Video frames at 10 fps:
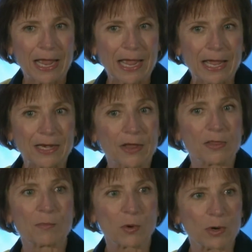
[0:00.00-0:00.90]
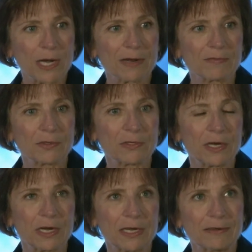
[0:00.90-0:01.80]
And on the morning of
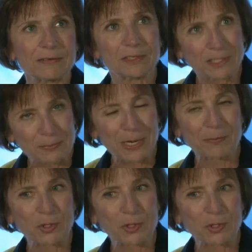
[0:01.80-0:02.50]
September